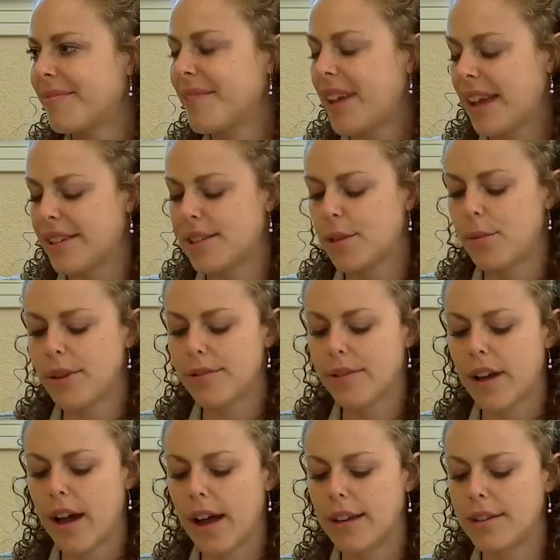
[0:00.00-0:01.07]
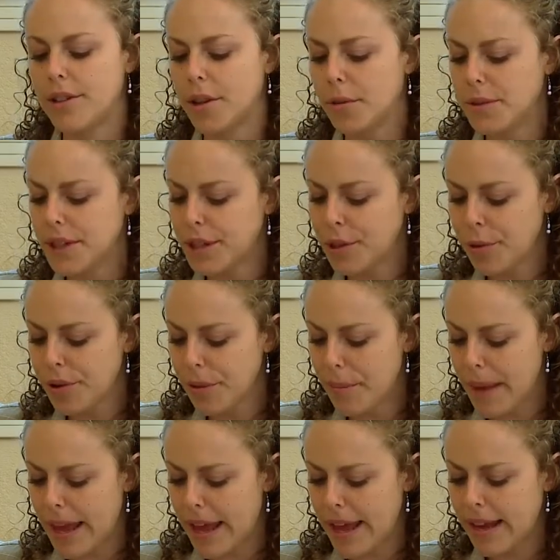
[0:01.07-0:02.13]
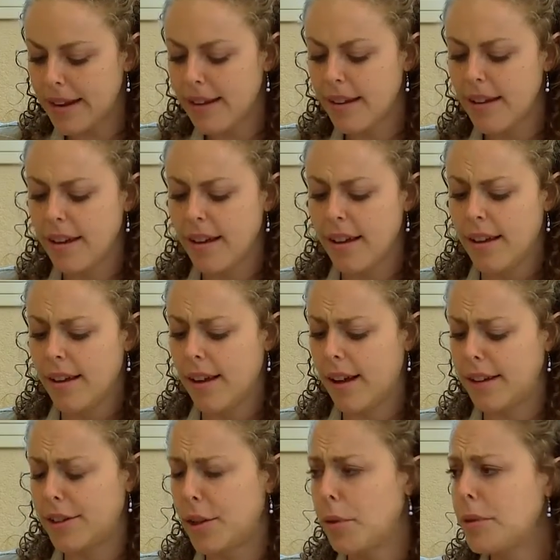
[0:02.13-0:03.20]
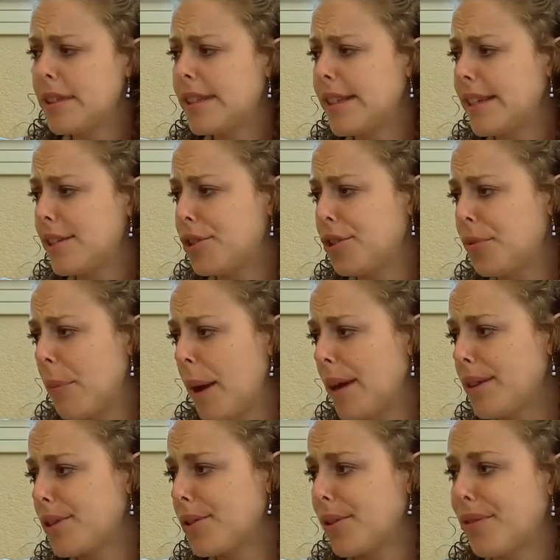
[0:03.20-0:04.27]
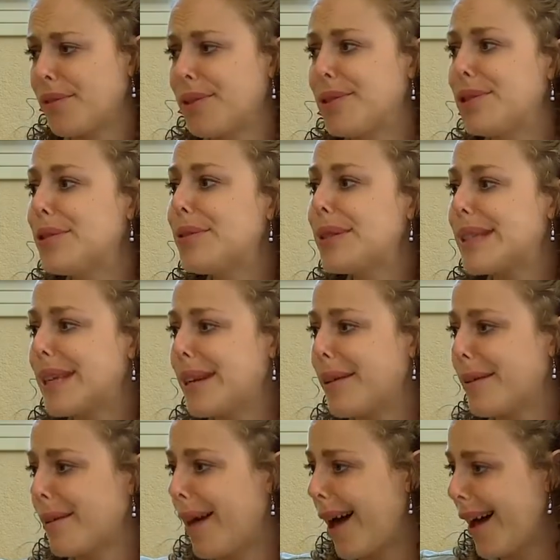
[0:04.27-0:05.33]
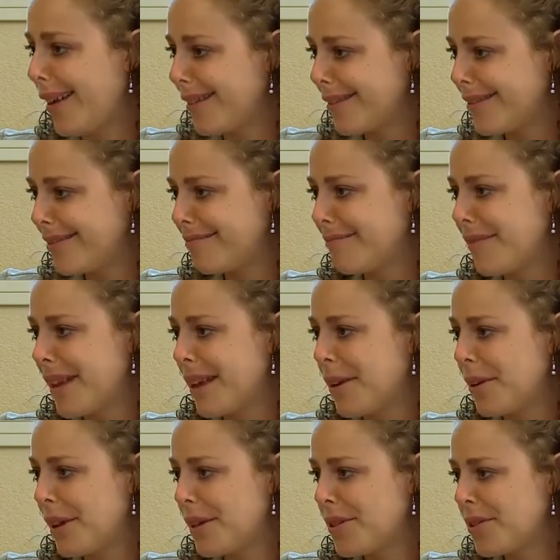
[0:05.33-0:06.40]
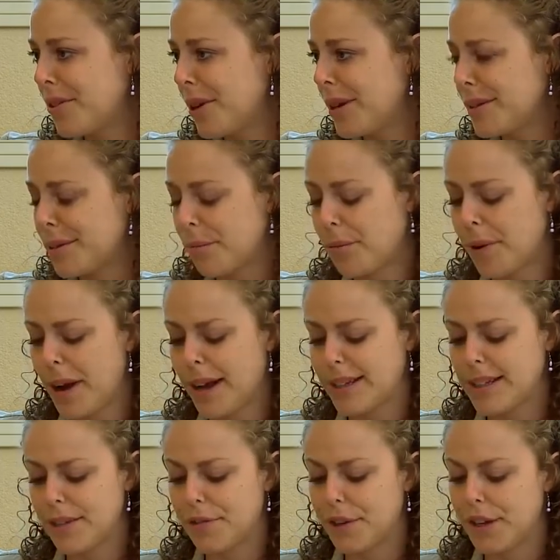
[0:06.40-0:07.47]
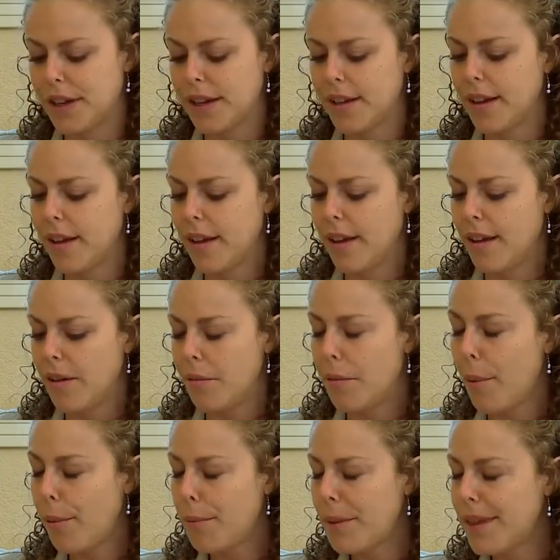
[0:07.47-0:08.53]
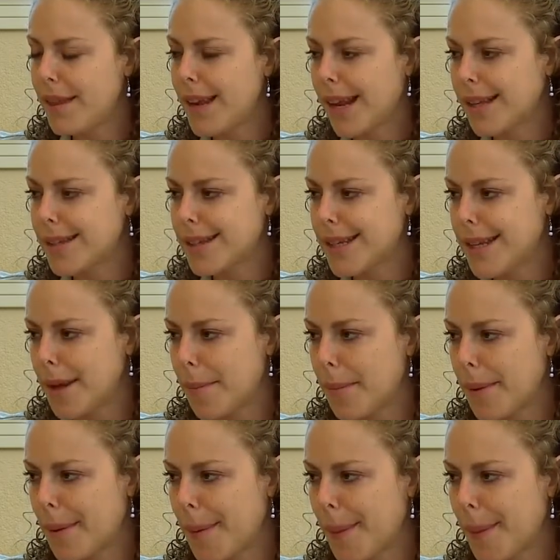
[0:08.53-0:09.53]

Okay, so we've got don't ignore the pain, don't sit too much, or if you do sit a lot, integrate some more activity. What would be the next tip?